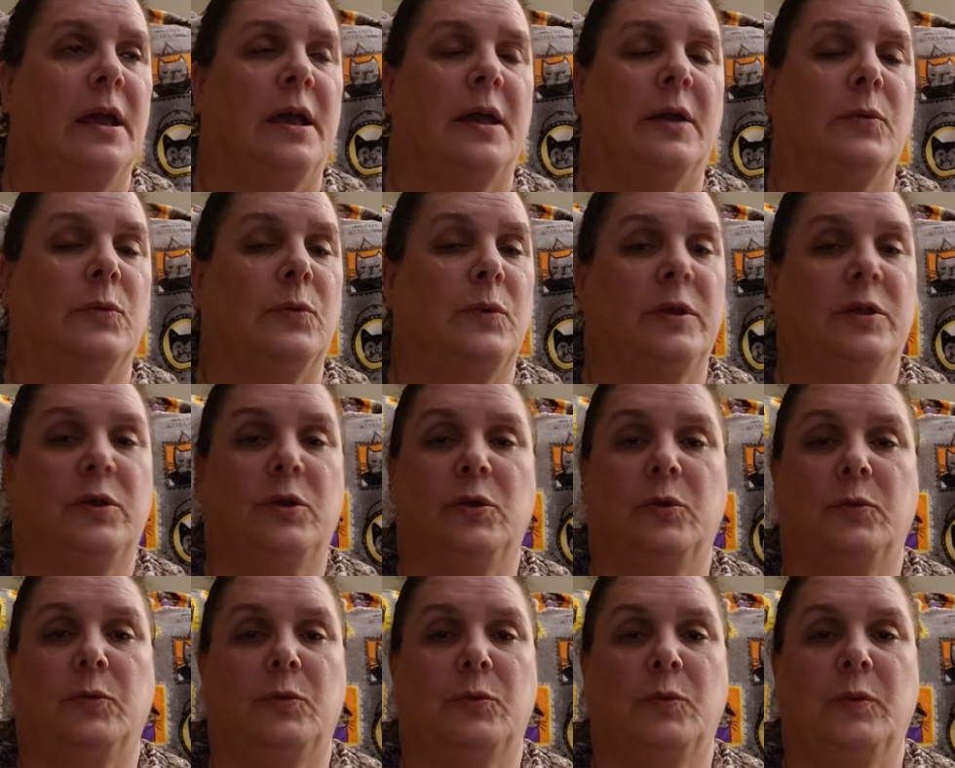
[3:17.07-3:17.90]

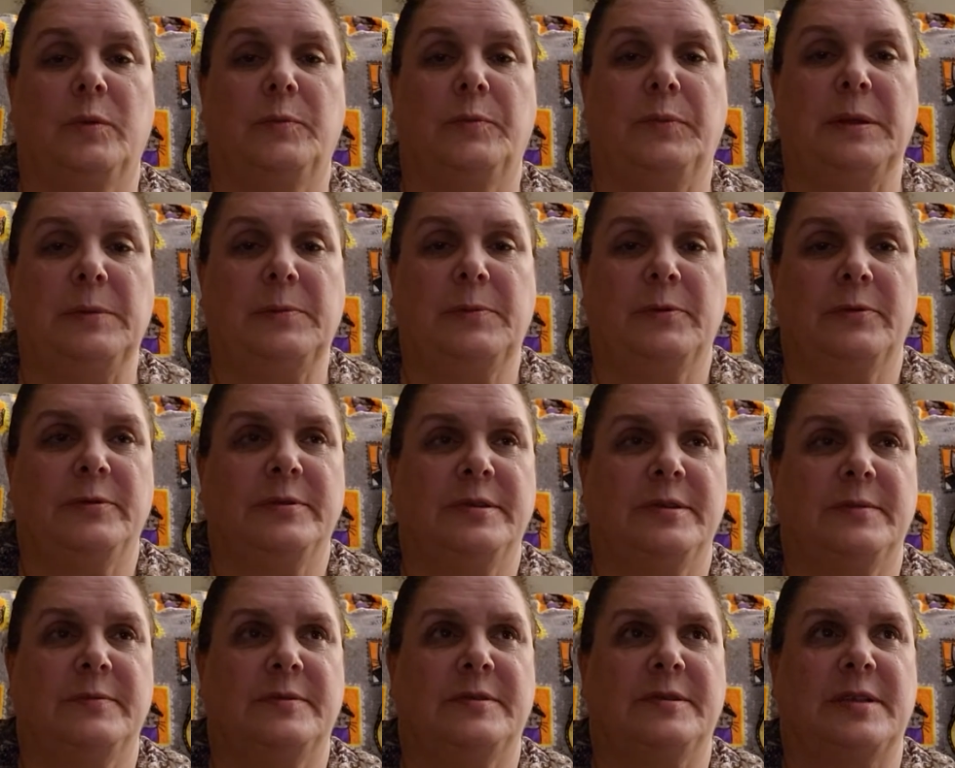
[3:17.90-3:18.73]
When people
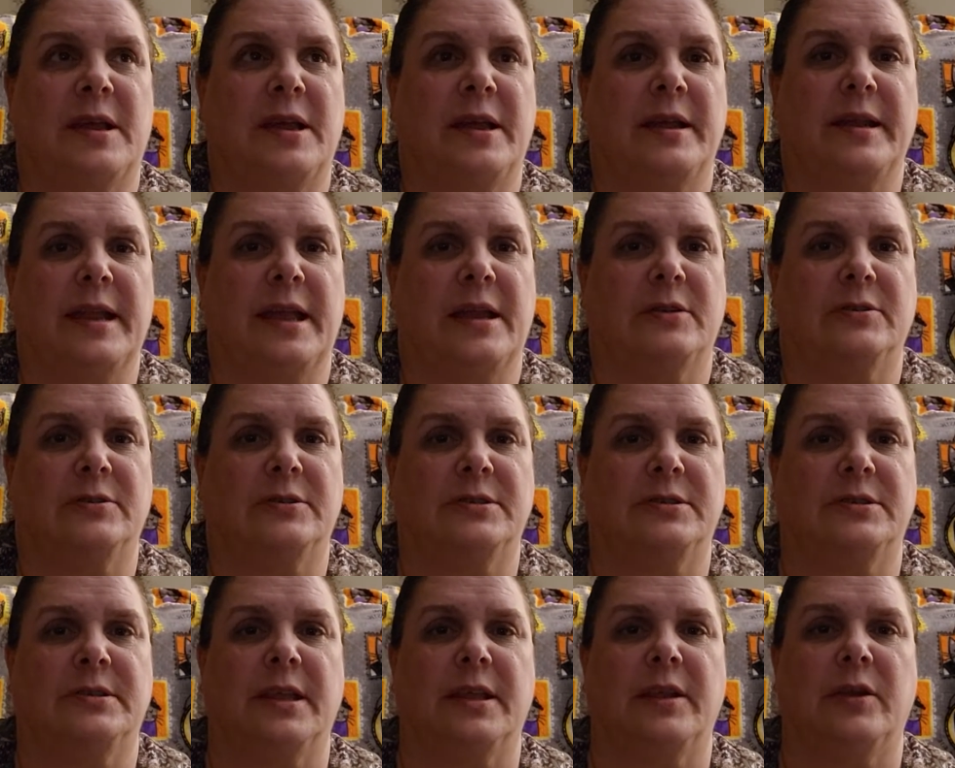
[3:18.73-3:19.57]
design
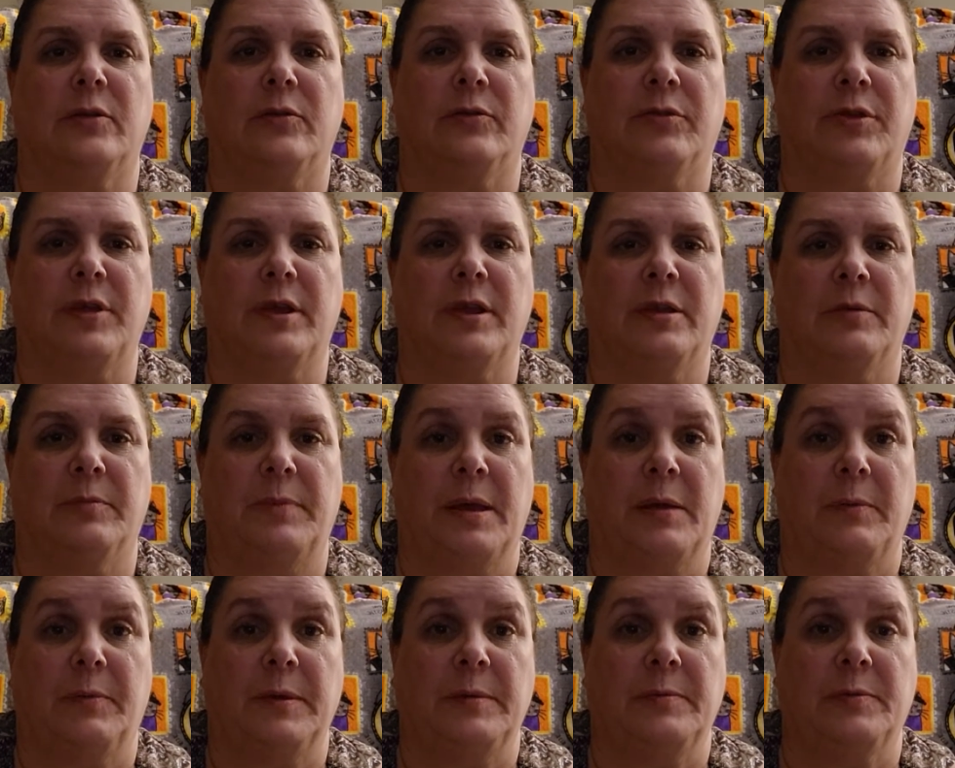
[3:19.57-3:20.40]
houses, they don't think
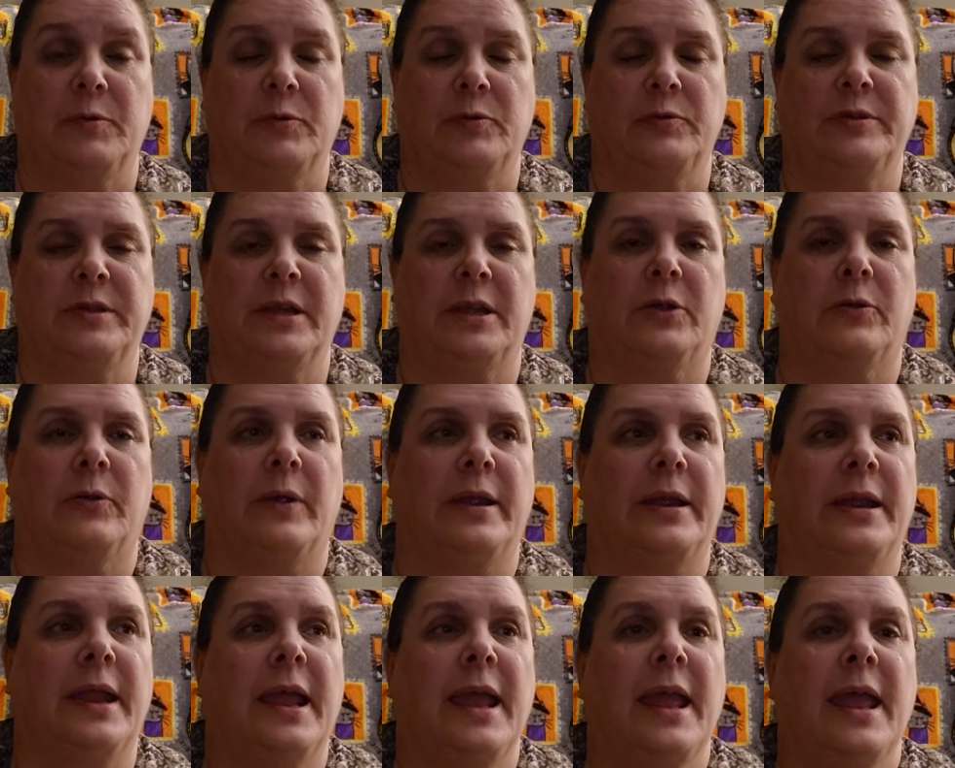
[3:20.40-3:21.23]
about people who
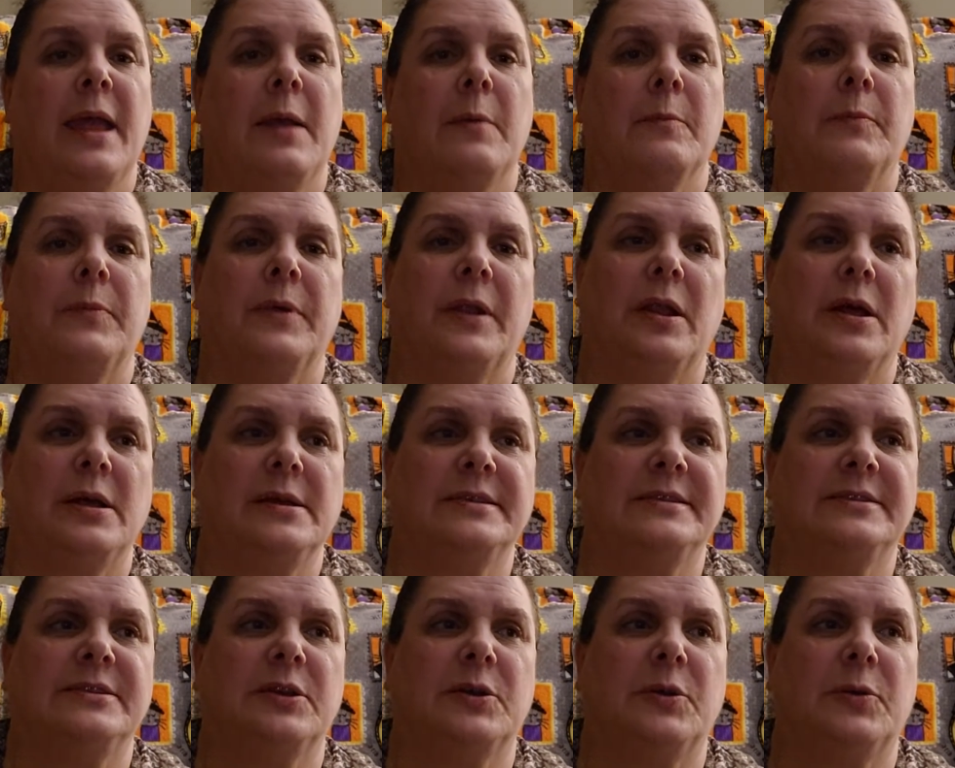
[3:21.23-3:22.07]
decorate. But
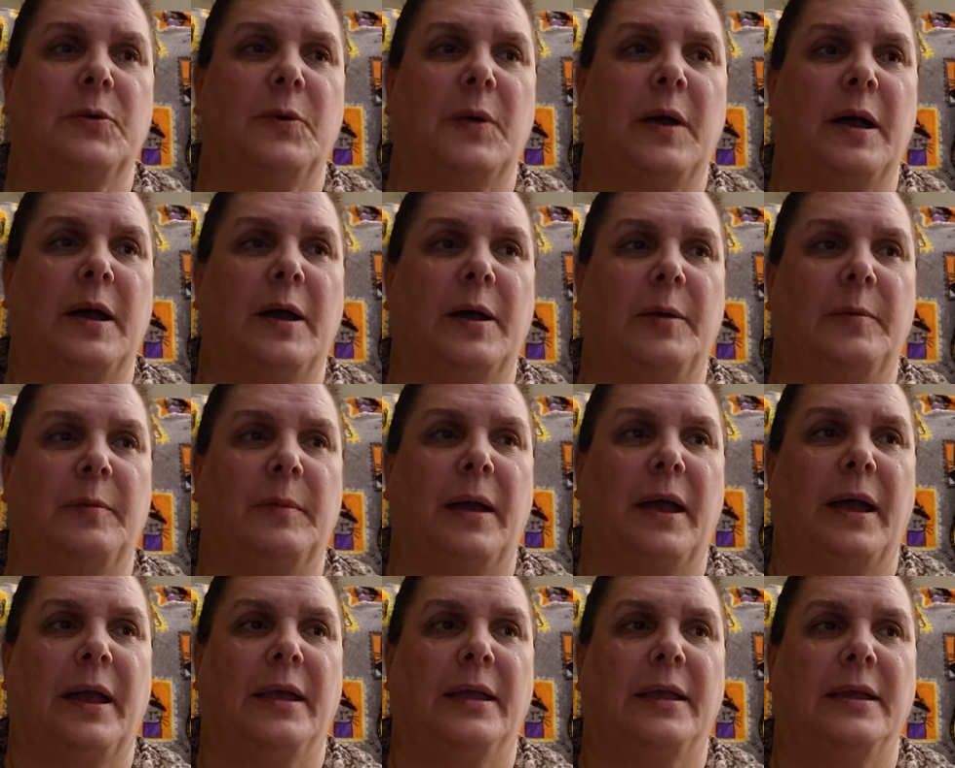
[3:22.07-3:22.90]
also,
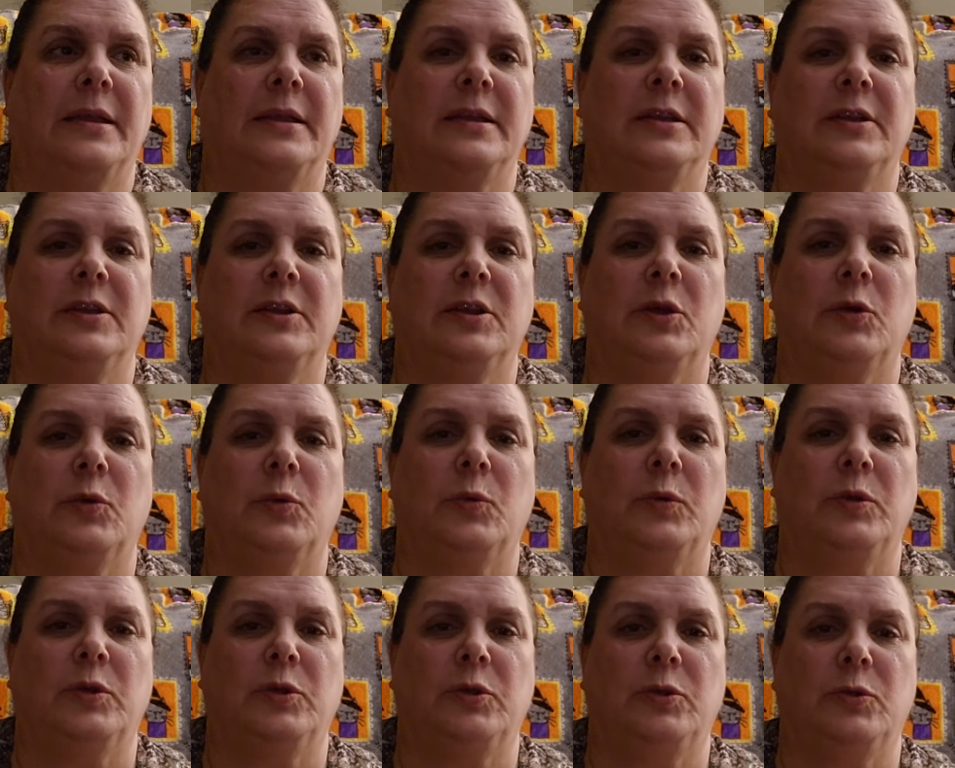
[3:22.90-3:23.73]
you know,
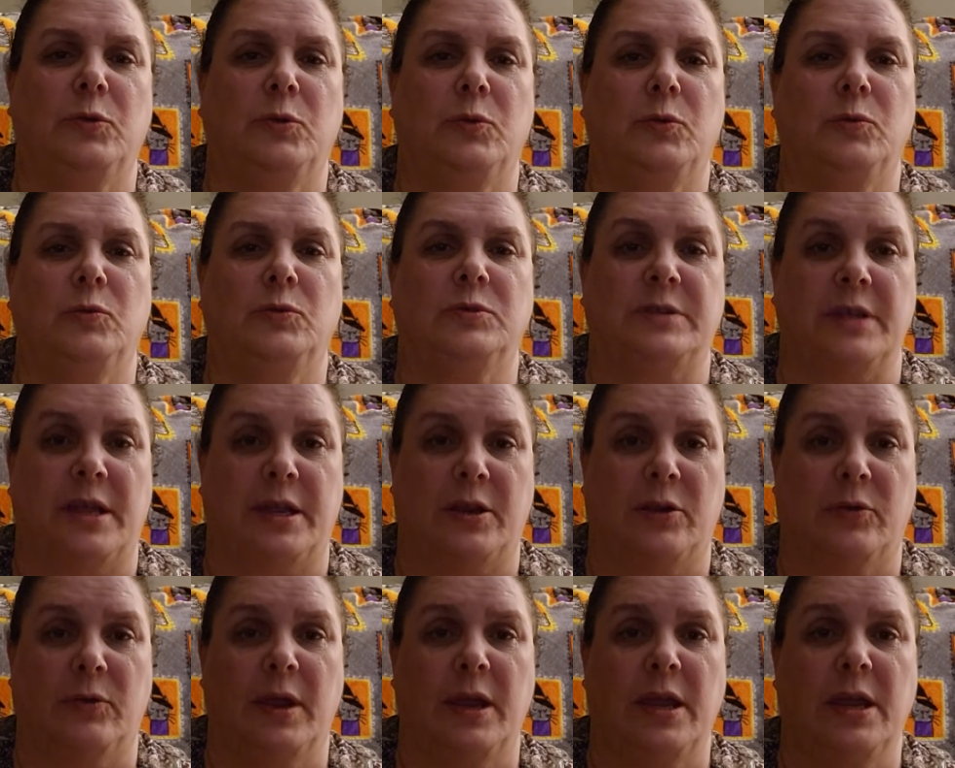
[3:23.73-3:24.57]
when you
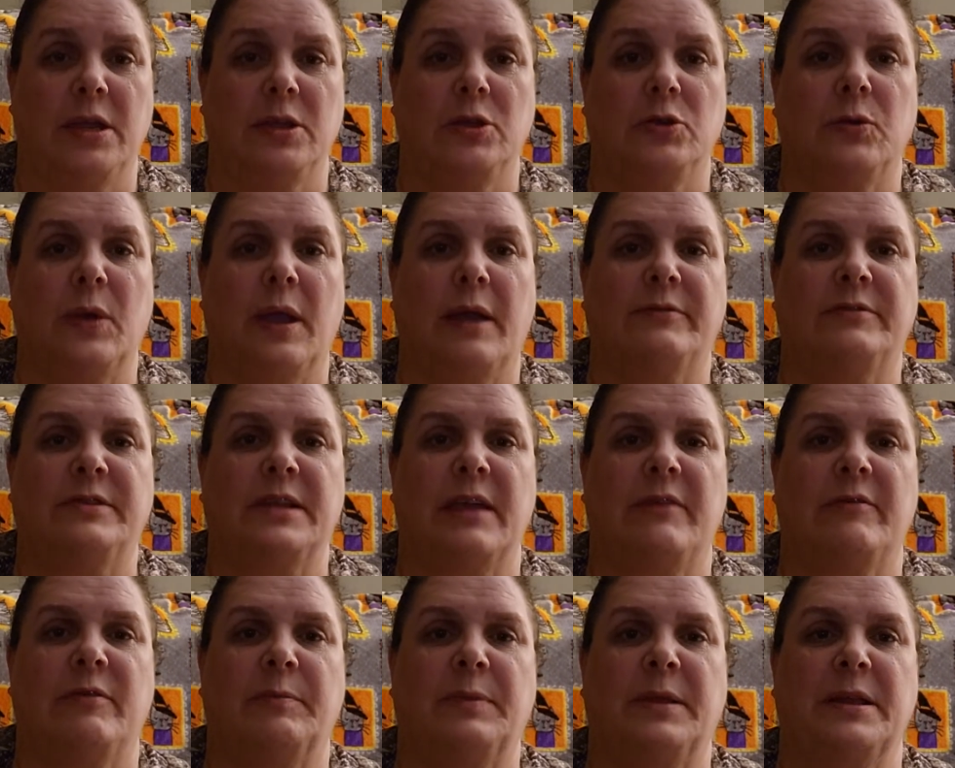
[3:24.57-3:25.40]
decorate, you have to
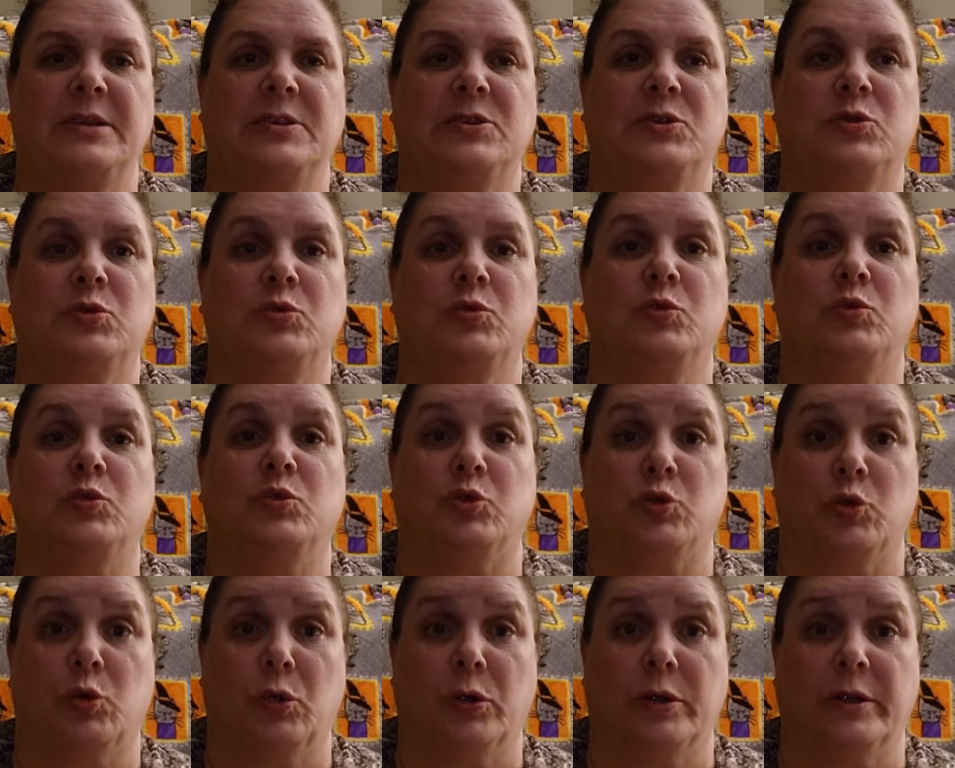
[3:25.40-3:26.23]
have a place to
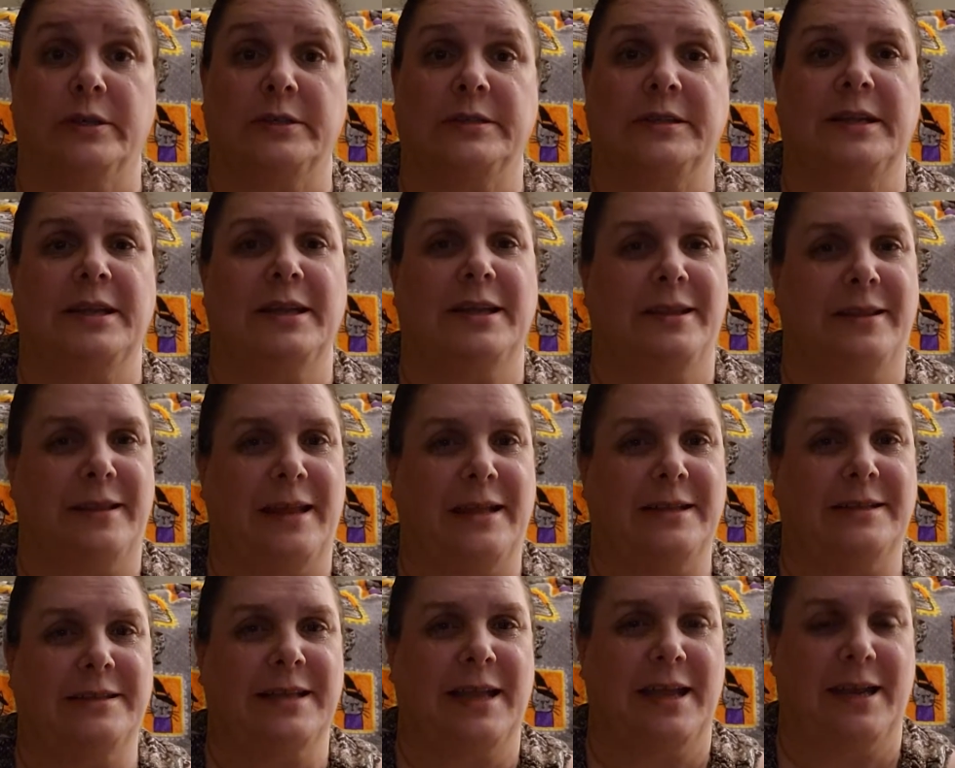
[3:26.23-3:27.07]
store it, and
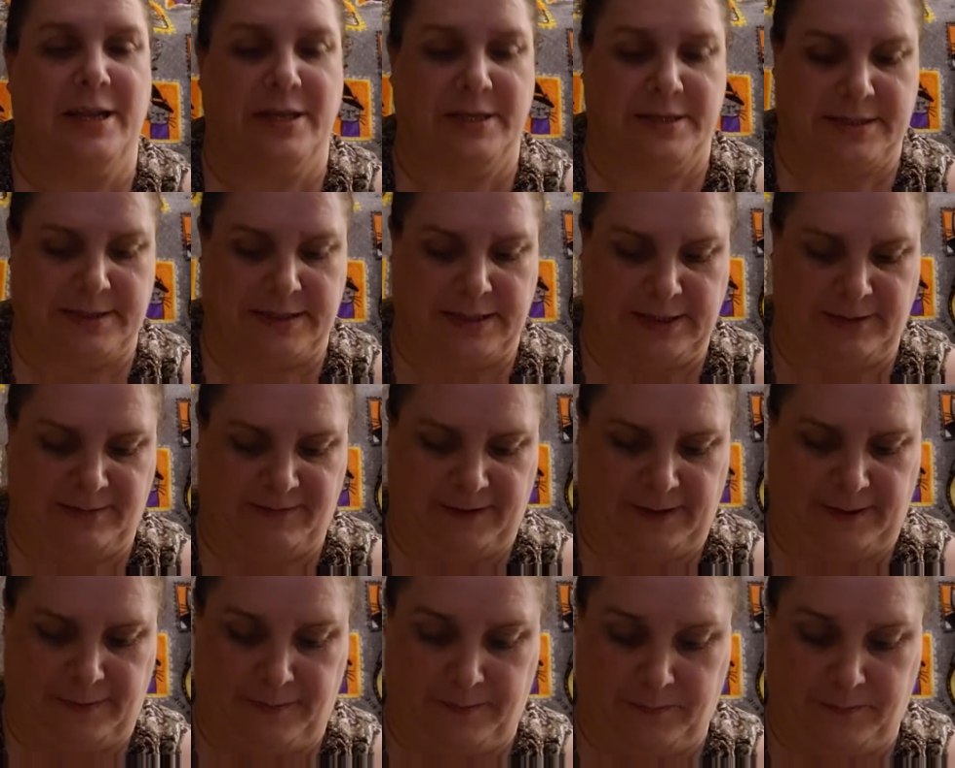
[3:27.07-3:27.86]
that's kind of iffy.